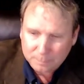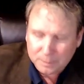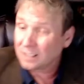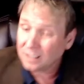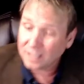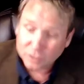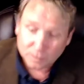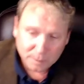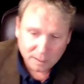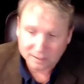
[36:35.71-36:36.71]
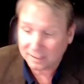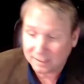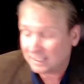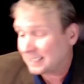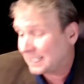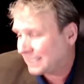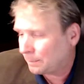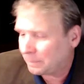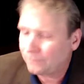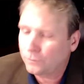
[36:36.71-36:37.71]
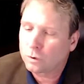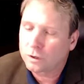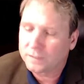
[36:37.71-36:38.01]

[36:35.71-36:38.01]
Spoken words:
The collection policy that's sent out before